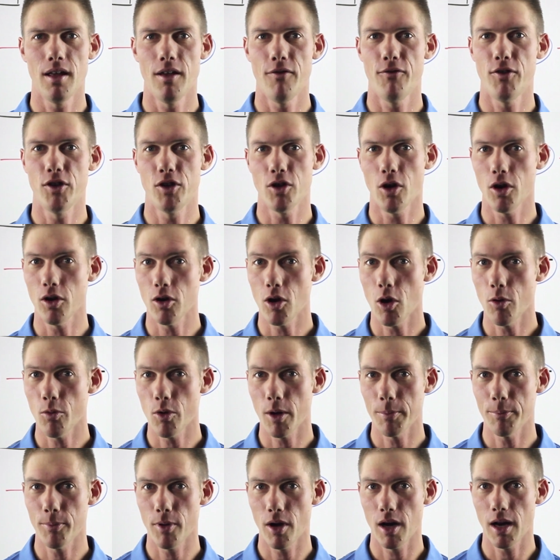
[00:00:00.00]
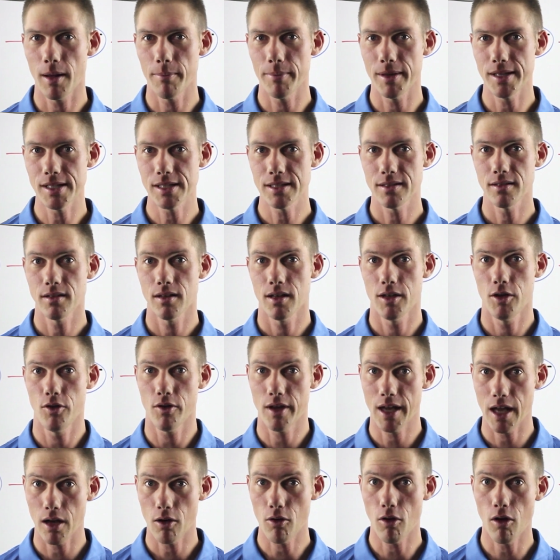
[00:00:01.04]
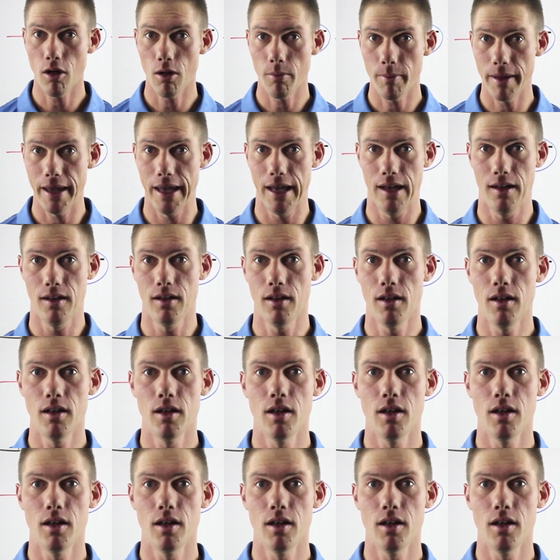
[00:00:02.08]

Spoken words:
If you don't know what burlap is, you can call me.